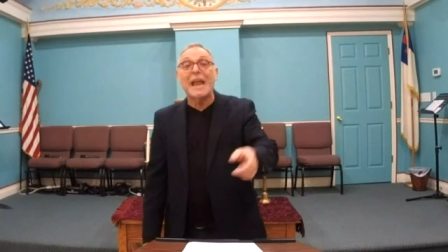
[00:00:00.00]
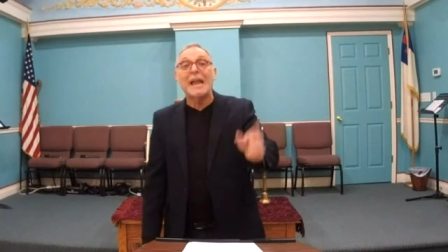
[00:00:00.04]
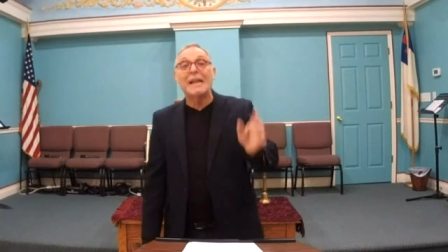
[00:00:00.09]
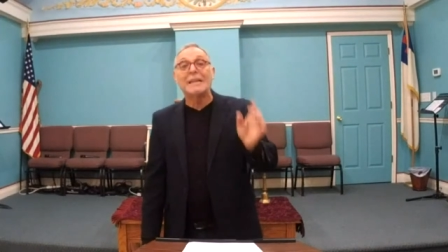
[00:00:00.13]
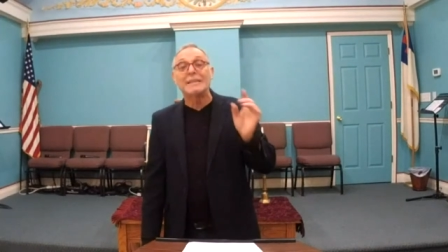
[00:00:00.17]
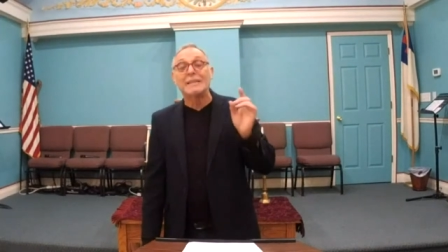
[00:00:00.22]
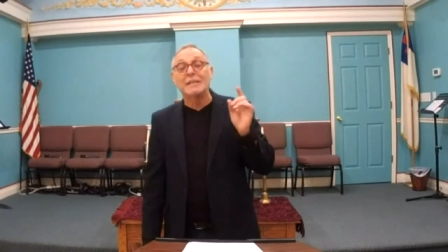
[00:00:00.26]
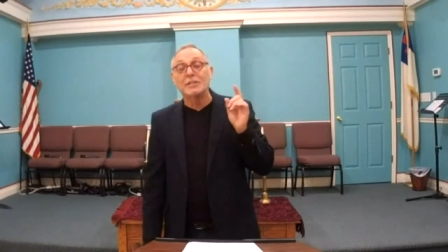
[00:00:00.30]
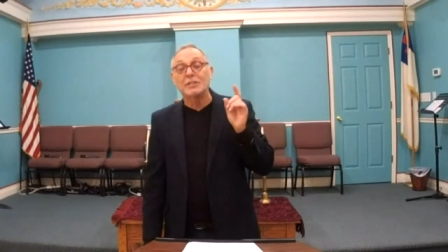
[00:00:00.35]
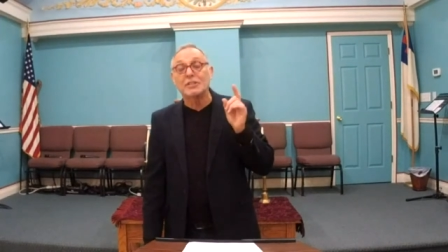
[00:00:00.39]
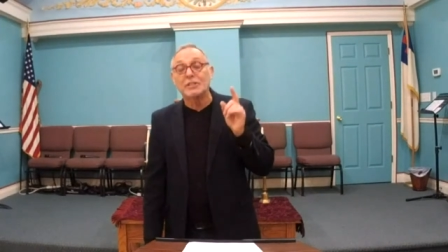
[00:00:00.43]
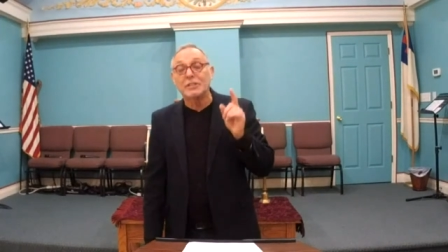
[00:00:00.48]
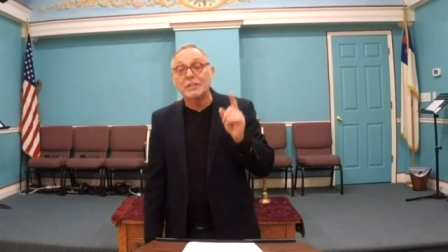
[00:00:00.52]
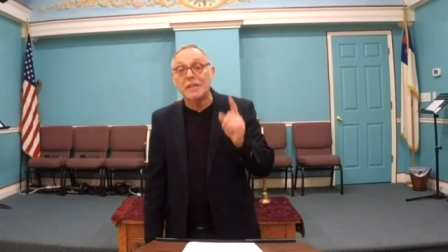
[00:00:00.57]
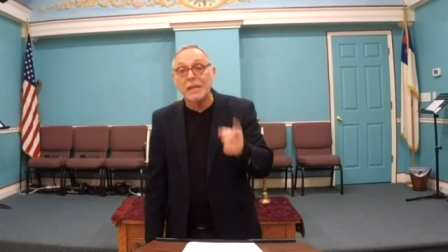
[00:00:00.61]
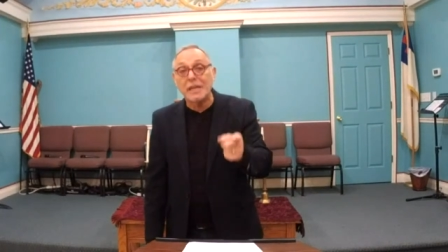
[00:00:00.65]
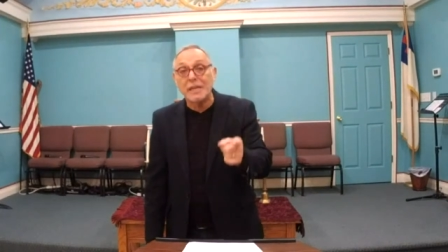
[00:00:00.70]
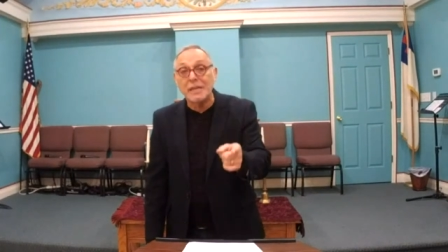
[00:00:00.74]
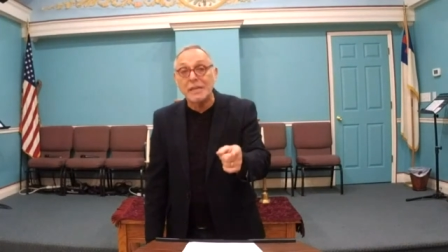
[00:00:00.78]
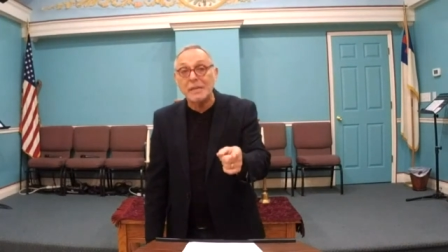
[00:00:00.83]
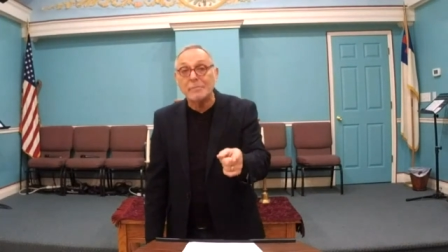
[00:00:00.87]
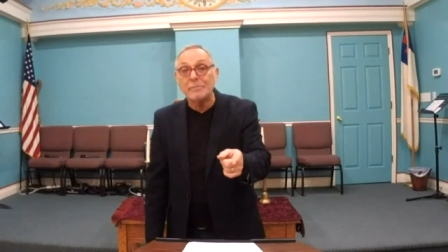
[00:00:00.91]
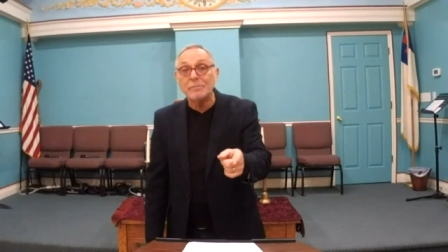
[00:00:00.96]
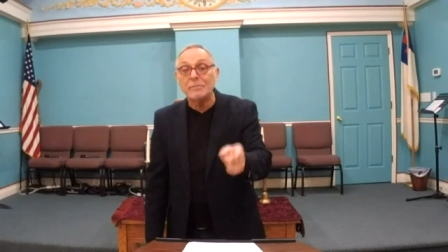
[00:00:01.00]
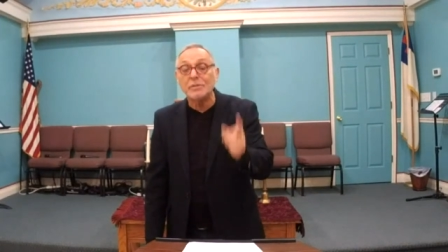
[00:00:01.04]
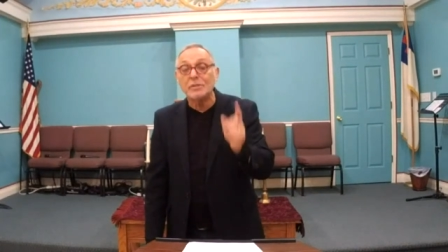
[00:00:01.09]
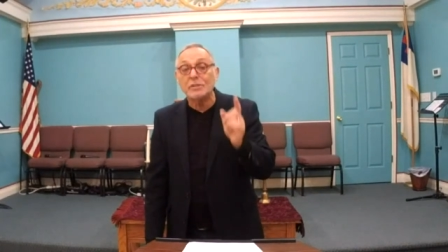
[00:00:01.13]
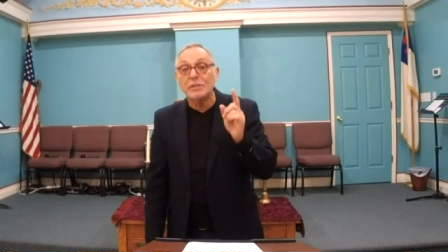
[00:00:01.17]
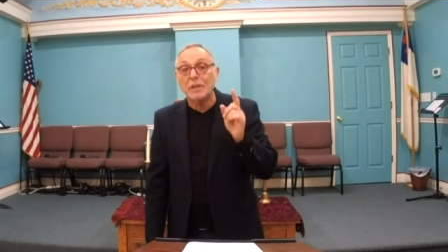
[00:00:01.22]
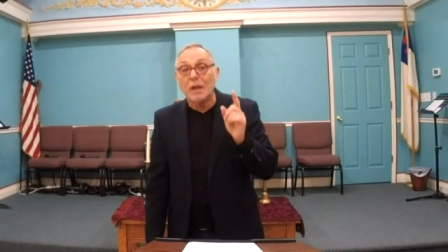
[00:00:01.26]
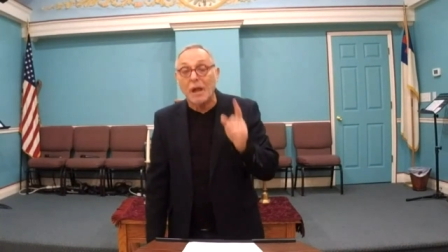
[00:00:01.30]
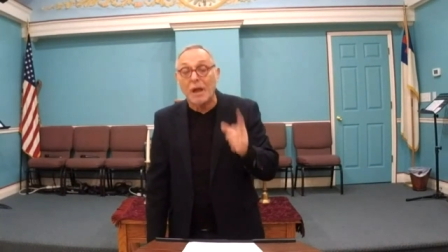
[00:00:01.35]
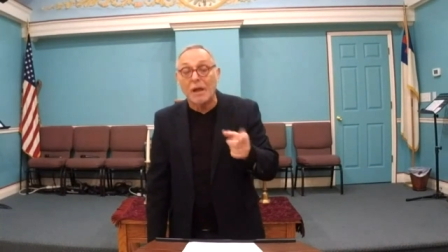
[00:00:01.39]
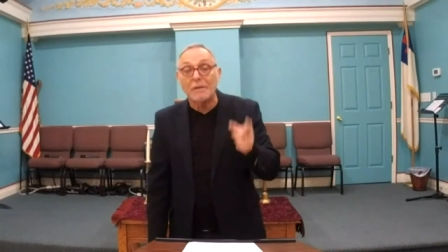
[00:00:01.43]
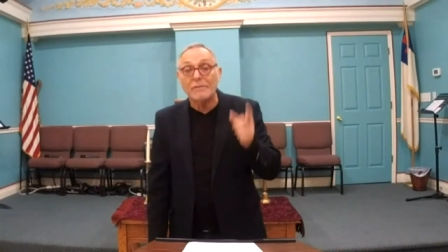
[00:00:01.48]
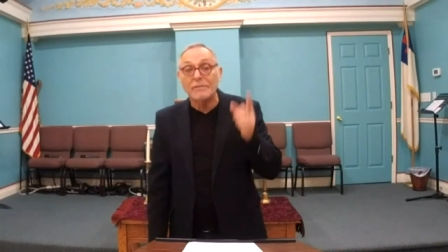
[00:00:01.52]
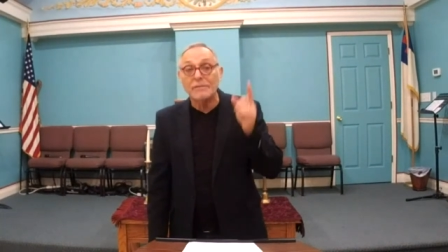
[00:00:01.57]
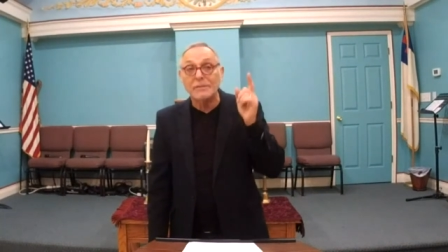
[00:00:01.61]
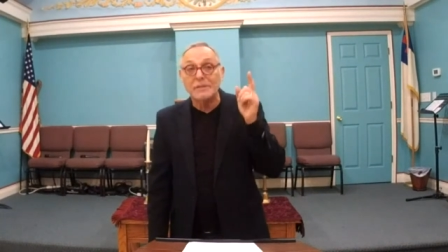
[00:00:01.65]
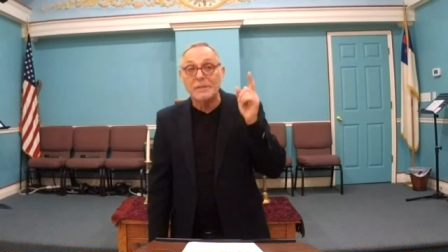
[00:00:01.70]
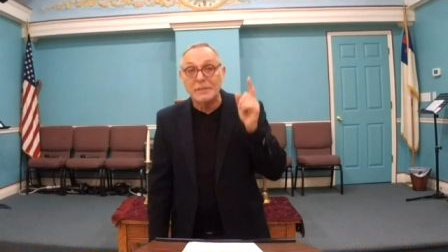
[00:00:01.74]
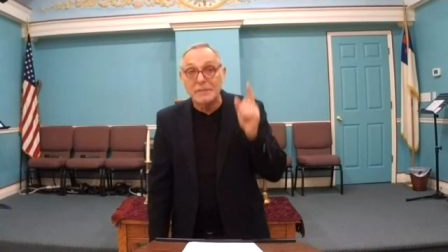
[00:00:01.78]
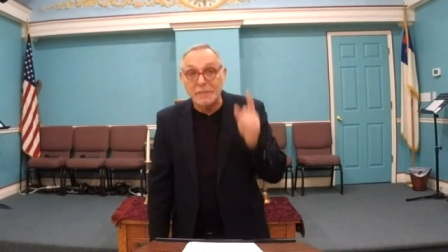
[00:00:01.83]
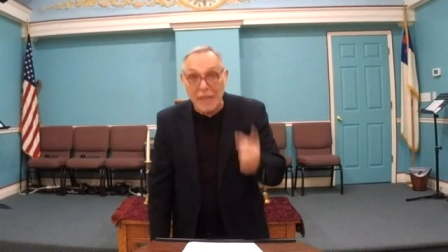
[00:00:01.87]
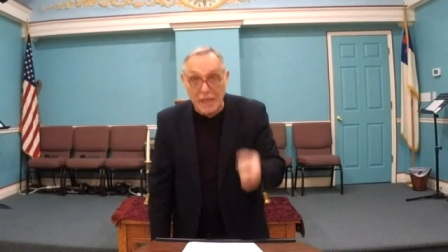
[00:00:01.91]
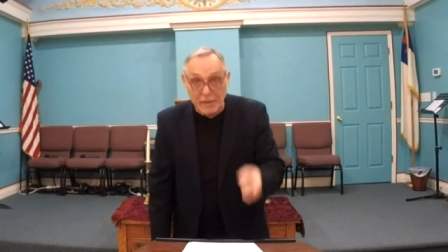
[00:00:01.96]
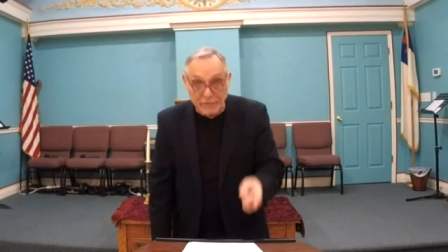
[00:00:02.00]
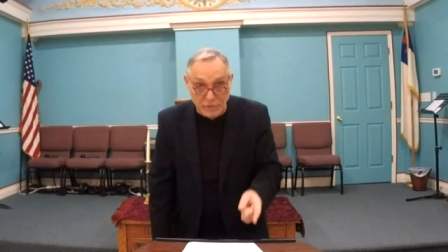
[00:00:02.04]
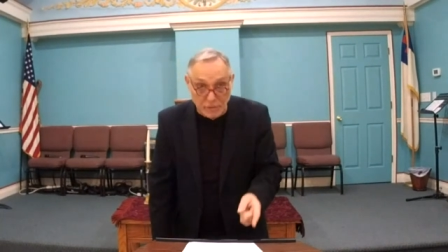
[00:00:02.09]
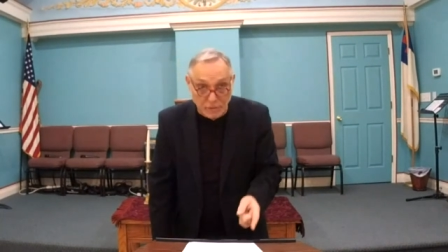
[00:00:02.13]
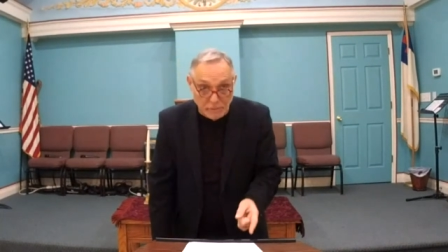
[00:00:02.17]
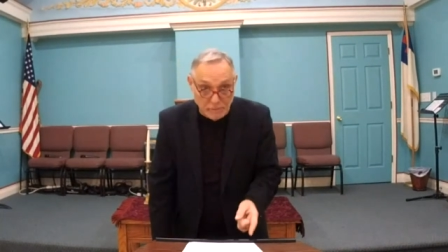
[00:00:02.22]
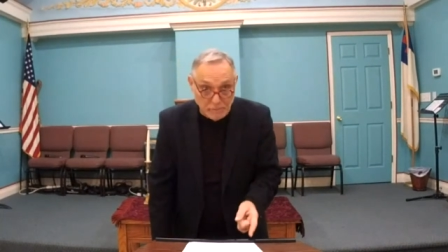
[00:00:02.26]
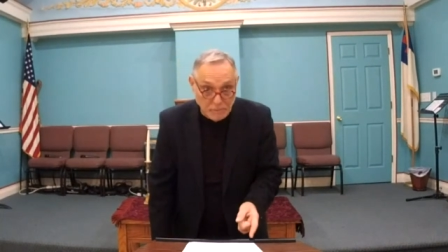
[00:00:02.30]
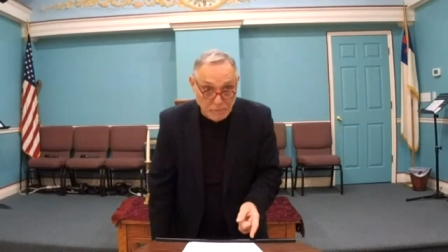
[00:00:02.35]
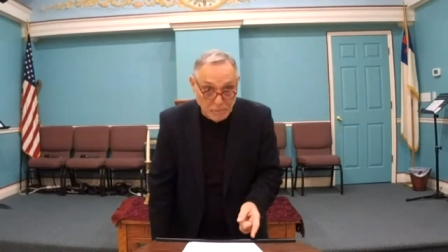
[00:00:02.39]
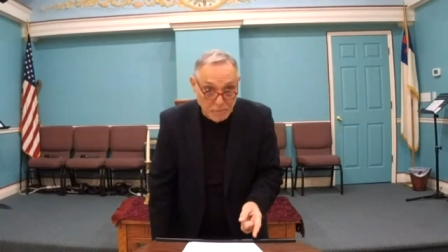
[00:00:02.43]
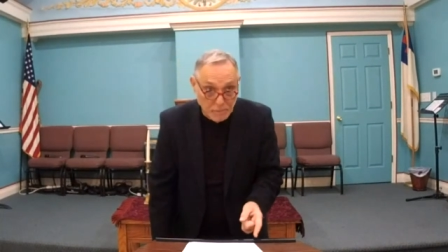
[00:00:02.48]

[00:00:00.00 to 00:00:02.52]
and the schemes of the devil.